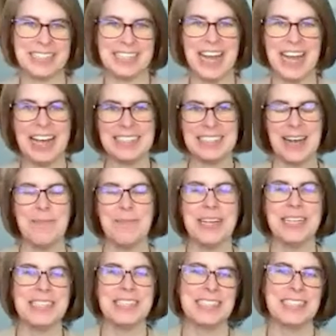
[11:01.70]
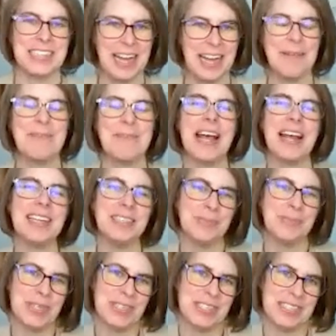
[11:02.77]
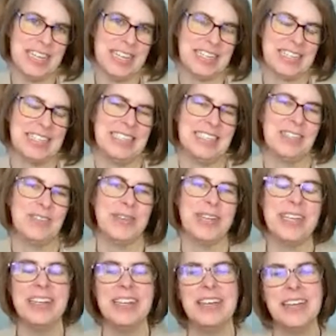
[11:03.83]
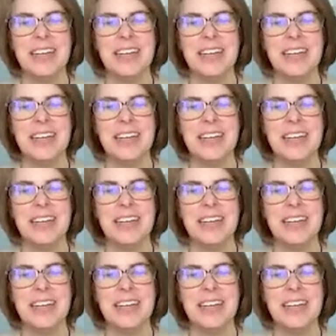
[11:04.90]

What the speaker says: that's how much time the expert takes to do it,